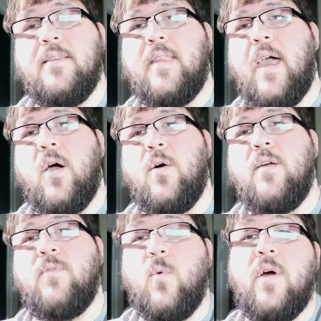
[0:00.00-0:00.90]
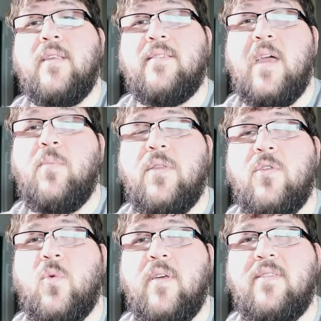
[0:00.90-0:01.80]
Now, if you wanted to skip on the
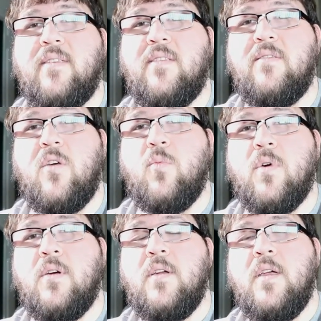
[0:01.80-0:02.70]
2060 Super,